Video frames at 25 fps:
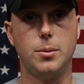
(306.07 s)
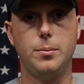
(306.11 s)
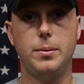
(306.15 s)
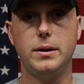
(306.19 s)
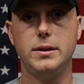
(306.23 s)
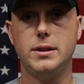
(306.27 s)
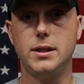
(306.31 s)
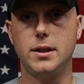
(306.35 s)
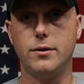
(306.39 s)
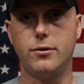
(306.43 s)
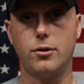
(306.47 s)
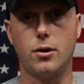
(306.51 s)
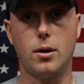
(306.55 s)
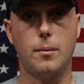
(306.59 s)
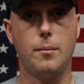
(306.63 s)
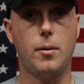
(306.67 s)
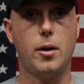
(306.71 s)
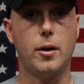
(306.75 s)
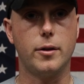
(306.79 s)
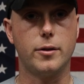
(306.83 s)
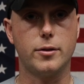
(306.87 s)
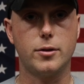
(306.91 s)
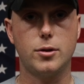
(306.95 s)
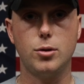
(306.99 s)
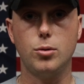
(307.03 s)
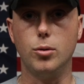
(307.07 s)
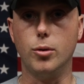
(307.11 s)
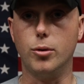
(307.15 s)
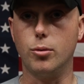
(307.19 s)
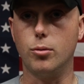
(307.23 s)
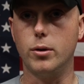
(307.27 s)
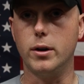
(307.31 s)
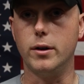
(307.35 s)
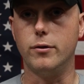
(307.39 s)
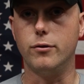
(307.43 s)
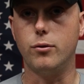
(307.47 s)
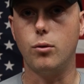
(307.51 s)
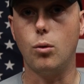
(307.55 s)
You're busy for a month, 2,
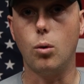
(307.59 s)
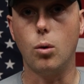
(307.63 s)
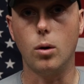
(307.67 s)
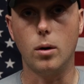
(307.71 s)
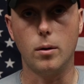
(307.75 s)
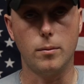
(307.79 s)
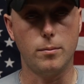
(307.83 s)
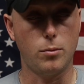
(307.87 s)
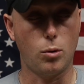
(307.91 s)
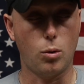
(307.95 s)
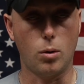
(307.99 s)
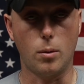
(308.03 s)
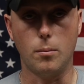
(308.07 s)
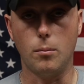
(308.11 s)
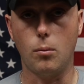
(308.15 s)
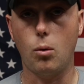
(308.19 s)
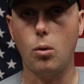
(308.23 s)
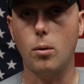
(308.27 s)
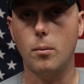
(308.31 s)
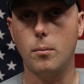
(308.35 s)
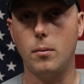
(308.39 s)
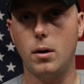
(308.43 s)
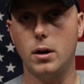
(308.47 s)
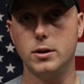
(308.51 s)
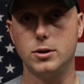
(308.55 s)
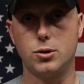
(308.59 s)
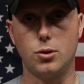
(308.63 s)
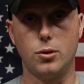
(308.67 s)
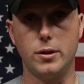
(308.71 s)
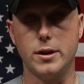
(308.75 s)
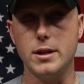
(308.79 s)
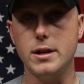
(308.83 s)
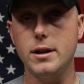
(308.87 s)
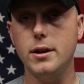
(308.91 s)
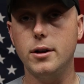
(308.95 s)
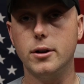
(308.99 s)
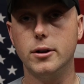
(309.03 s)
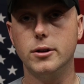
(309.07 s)
3, 4 or more months or
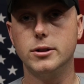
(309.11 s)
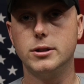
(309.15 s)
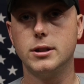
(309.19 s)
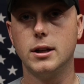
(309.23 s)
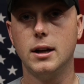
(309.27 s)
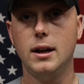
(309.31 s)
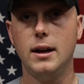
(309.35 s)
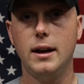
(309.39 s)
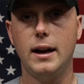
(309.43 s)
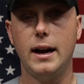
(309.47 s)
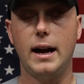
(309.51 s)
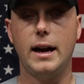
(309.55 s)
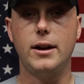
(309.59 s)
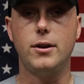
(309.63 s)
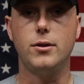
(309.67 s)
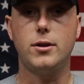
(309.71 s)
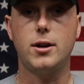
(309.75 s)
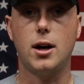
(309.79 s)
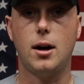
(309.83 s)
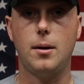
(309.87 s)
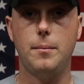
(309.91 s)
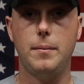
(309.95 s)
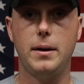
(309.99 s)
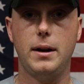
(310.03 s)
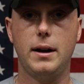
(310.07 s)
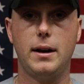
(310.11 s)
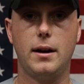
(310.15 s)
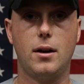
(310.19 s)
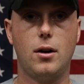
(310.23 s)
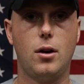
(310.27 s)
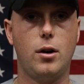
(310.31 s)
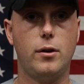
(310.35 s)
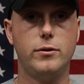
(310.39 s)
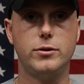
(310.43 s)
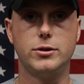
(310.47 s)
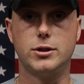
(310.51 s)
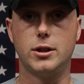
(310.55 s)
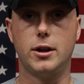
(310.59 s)
years, and you come in and
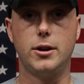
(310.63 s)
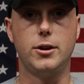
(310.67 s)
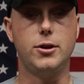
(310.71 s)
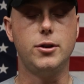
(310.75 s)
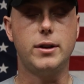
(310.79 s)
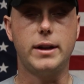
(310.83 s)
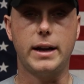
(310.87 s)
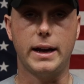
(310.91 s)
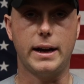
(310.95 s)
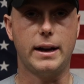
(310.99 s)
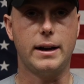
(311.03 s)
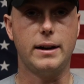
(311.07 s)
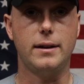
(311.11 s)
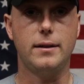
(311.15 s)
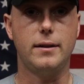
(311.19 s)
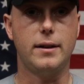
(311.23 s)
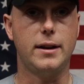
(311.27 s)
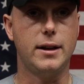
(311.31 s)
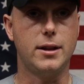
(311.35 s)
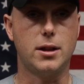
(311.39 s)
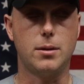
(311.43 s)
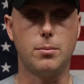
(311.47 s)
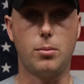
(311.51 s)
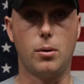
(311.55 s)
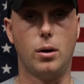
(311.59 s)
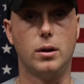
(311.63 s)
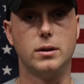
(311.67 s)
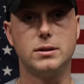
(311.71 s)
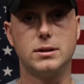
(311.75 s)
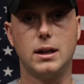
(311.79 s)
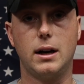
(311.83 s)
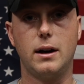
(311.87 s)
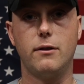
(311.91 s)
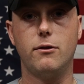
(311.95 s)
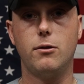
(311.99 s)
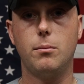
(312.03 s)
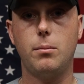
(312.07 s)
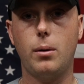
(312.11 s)
all of a sudden you can't hit the
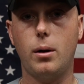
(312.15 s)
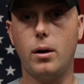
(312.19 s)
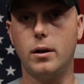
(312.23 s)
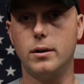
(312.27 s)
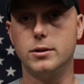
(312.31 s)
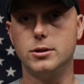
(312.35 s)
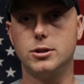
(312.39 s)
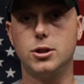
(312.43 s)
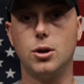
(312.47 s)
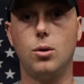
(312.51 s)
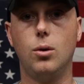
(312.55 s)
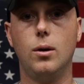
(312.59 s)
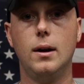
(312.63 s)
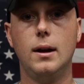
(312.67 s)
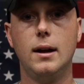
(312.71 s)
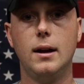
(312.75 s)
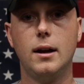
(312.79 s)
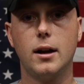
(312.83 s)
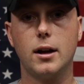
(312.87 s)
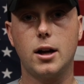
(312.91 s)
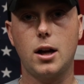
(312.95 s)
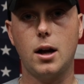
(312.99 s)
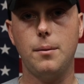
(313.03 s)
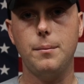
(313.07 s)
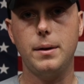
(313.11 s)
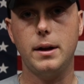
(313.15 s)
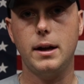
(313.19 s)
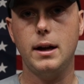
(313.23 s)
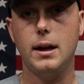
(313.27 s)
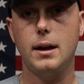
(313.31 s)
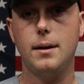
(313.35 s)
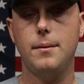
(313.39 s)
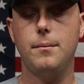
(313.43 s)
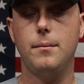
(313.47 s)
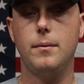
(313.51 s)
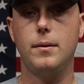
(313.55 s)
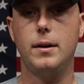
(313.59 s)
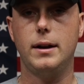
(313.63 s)
broadside of a barn. So coming
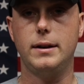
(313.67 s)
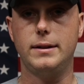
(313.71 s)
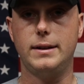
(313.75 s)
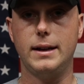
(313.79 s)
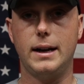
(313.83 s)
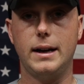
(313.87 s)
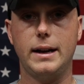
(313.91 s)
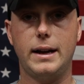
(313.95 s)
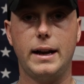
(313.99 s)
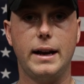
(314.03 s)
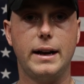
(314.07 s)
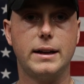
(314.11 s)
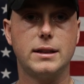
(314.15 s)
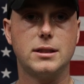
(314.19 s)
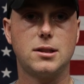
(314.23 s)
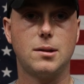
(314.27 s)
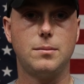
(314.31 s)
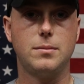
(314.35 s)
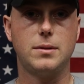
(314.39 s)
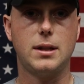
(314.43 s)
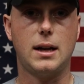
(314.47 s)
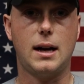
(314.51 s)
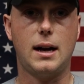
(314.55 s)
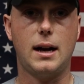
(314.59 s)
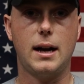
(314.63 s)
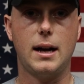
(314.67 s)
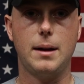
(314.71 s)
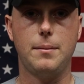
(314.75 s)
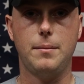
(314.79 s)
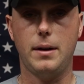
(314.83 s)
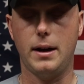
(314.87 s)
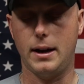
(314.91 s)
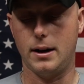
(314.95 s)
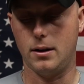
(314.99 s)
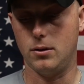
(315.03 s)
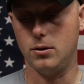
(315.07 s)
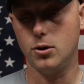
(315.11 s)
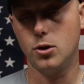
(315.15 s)
in, dedicating some time
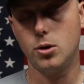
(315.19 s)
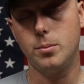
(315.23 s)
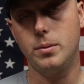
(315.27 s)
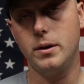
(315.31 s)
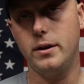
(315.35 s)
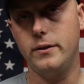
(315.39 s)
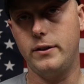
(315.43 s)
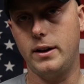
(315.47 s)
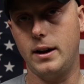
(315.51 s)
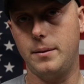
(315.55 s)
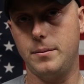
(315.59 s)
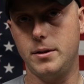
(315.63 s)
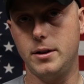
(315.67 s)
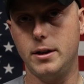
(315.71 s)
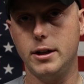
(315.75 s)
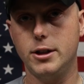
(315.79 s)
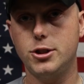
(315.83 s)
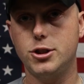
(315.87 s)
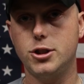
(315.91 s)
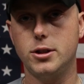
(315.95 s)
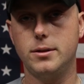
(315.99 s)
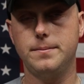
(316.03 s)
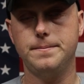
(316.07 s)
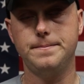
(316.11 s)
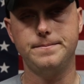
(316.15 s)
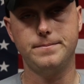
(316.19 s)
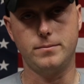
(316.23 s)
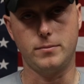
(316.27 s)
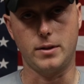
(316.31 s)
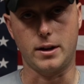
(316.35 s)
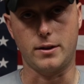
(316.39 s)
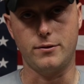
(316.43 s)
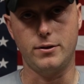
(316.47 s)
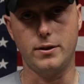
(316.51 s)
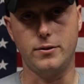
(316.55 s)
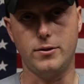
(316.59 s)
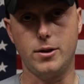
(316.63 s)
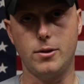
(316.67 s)
and a little bit of ammunition,
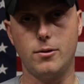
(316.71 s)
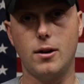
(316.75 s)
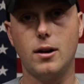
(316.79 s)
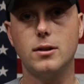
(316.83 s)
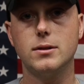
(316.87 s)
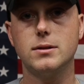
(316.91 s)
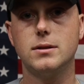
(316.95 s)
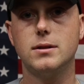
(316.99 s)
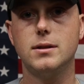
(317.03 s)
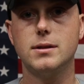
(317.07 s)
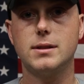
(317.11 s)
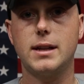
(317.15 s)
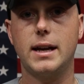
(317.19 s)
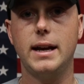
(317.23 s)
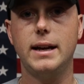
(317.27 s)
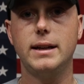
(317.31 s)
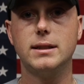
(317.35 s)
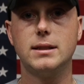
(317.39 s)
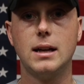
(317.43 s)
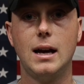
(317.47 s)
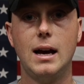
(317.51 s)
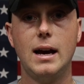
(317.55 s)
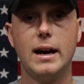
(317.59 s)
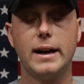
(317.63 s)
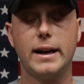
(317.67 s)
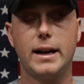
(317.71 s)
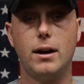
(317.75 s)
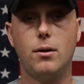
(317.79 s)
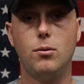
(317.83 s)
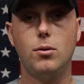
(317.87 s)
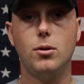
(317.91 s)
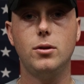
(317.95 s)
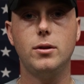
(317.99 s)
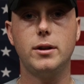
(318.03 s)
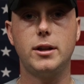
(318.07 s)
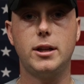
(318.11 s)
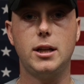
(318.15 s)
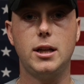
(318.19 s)
like 50 rounds in this case, can
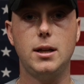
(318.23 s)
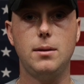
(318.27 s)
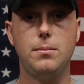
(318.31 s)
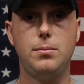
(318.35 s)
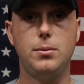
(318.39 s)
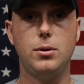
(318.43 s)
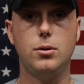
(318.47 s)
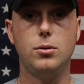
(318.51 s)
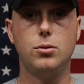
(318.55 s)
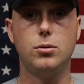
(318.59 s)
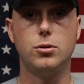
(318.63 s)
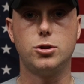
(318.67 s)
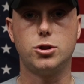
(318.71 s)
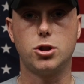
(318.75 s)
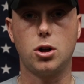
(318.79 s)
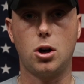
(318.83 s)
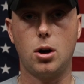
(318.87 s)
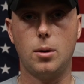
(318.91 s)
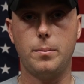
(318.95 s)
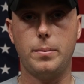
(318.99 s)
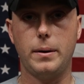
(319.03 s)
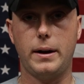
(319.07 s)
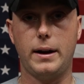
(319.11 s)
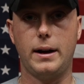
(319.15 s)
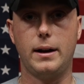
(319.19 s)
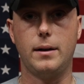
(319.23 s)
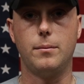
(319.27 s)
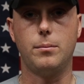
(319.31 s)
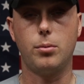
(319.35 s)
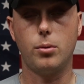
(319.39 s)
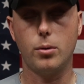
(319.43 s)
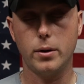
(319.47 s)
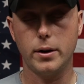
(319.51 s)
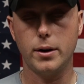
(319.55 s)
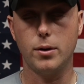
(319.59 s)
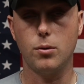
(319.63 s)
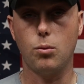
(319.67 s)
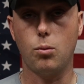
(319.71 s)
really keep you sharp and
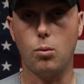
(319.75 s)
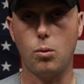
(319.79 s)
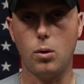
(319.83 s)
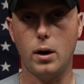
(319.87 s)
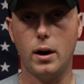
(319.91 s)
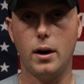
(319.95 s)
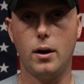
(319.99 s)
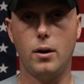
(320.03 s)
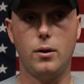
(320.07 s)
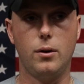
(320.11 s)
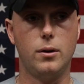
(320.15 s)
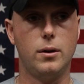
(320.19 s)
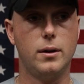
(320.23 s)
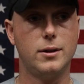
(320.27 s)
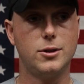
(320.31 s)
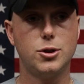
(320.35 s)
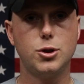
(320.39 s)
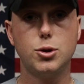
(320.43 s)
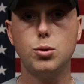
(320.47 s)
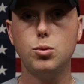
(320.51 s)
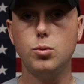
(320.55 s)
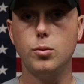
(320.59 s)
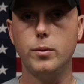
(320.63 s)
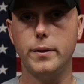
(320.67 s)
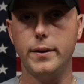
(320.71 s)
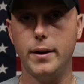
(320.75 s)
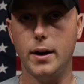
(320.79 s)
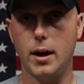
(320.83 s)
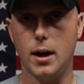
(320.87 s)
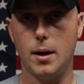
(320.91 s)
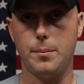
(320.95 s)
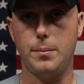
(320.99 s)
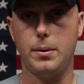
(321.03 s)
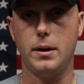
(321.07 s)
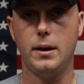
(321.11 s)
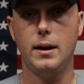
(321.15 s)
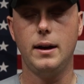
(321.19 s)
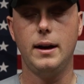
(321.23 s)
pretty well tuned
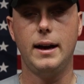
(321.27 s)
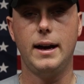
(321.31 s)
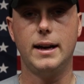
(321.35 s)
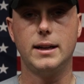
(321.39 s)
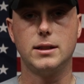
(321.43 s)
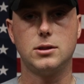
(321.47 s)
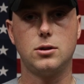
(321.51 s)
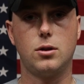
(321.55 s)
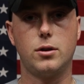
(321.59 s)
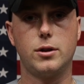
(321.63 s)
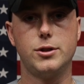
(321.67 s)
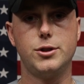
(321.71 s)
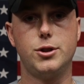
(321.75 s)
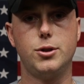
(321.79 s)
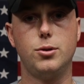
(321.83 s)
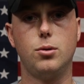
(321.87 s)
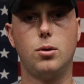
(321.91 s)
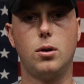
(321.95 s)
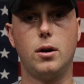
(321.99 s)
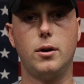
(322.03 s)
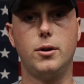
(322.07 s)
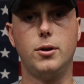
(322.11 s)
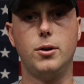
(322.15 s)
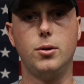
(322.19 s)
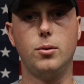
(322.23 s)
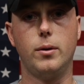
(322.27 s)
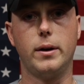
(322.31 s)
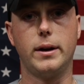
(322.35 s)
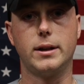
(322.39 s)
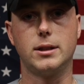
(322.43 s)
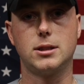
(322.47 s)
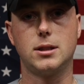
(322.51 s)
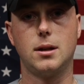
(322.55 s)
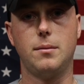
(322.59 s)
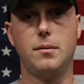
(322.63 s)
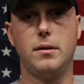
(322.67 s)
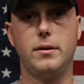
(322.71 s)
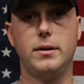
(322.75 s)
up as long as you are doing
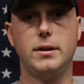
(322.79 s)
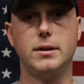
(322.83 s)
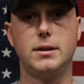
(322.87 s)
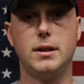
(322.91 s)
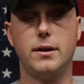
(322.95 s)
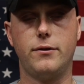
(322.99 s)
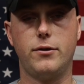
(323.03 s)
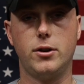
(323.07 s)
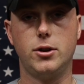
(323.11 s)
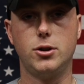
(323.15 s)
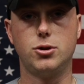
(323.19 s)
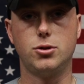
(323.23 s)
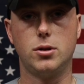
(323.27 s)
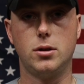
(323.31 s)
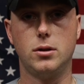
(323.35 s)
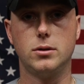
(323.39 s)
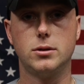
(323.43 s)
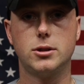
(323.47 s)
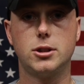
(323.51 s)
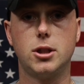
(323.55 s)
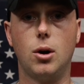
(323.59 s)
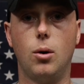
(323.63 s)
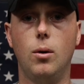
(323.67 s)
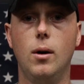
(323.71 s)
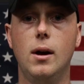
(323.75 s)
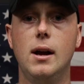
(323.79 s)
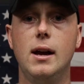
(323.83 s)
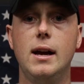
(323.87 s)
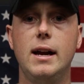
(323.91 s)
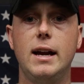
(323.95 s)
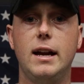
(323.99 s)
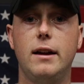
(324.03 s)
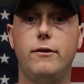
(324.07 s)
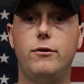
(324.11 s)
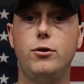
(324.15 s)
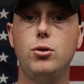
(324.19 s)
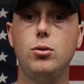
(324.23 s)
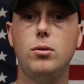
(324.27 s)
some of these different drills. So
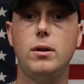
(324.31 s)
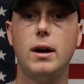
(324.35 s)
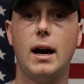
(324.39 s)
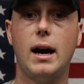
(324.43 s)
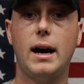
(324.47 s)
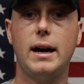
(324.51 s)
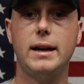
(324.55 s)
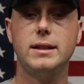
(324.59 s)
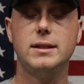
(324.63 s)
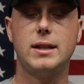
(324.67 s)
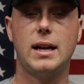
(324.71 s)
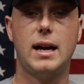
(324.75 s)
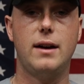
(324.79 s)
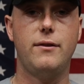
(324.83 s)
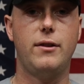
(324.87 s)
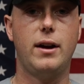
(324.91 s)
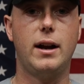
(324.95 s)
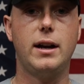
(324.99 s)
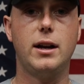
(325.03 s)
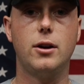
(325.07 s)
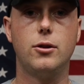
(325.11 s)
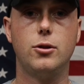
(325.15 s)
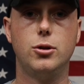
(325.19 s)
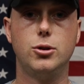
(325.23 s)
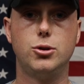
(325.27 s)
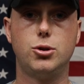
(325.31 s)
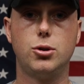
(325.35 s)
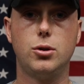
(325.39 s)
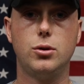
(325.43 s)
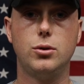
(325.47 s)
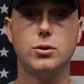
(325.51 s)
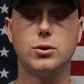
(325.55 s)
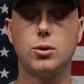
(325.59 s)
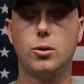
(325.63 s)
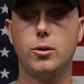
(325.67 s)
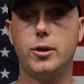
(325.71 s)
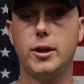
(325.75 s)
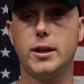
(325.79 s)
if you guys have any other
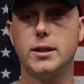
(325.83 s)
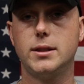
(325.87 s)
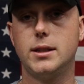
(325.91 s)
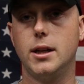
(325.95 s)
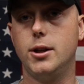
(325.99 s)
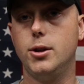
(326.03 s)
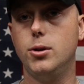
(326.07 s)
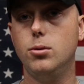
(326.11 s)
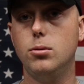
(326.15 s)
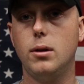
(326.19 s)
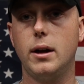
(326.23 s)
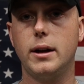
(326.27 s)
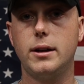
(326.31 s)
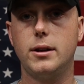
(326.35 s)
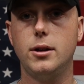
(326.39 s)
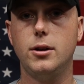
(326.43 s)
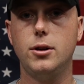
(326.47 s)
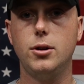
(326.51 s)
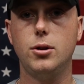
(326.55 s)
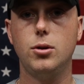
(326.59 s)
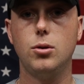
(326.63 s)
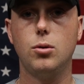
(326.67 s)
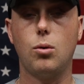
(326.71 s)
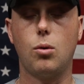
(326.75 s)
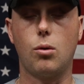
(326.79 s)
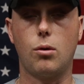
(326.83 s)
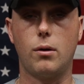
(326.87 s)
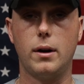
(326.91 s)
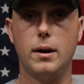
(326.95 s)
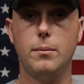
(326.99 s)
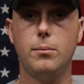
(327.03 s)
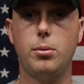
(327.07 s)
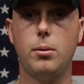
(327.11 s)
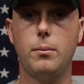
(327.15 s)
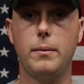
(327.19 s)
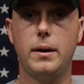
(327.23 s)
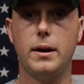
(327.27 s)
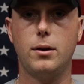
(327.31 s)
drills or things that you like to do or
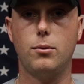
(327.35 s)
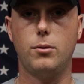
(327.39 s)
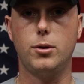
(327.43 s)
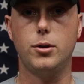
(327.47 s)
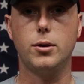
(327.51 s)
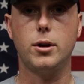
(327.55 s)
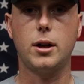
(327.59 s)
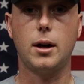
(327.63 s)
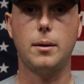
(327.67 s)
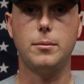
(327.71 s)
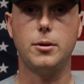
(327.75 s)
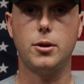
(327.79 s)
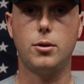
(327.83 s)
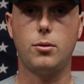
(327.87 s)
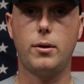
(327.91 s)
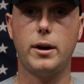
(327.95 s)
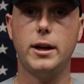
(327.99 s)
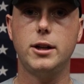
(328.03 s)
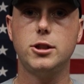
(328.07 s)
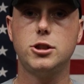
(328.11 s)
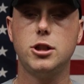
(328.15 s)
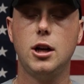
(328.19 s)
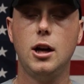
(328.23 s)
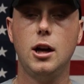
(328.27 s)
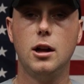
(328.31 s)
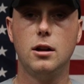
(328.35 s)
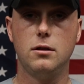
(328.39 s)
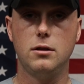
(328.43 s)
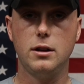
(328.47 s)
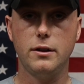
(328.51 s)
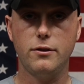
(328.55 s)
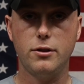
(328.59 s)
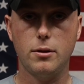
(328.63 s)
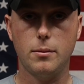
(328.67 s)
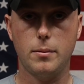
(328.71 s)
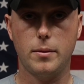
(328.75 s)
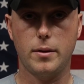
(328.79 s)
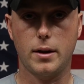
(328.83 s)
implement when you come to the range,
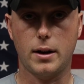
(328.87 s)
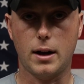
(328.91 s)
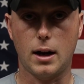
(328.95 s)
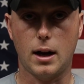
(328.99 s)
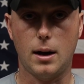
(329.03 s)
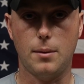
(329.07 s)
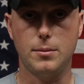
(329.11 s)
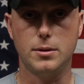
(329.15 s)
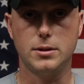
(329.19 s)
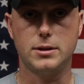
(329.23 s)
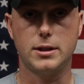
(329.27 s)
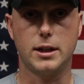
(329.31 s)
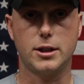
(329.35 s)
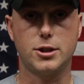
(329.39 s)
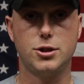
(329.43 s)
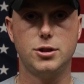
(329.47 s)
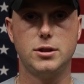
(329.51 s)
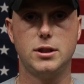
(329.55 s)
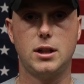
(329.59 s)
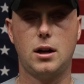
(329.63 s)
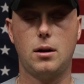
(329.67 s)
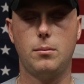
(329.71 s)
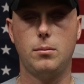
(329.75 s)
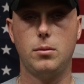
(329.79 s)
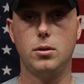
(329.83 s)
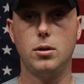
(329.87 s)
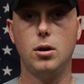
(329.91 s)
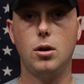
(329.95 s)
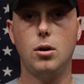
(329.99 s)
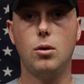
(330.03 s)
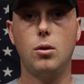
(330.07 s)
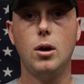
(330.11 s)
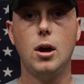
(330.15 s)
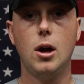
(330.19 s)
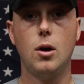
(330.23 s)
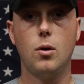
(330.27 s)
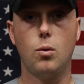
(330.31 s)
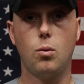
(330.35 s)
leave them in the comment section down
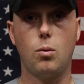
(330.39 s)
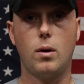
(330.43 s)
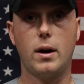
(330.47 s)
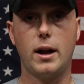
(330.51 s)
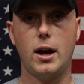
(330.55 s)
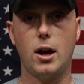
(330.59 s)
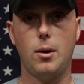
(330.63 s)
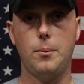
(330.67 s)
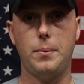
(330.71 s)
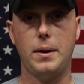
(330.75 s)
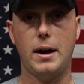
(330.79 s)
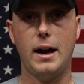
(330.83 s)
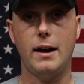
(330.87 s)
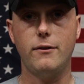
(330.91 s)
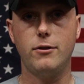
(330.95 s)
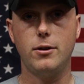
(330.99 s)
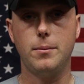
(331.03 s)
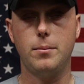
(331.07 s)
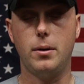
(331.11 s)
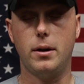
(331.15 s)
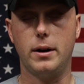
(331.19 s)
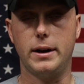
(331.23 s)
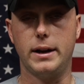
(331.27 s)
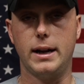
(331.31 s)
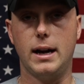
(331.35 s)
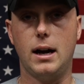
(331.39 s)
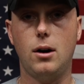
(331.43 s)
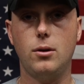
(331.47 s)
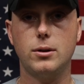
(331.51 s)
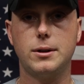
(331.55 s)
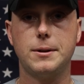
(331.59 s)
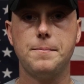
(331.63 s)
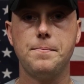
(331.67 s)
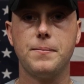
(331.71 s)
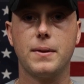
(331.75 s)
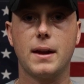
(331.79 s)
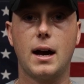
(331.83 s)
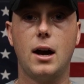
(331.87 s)
below. We want to help everybody
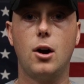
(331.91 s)
out.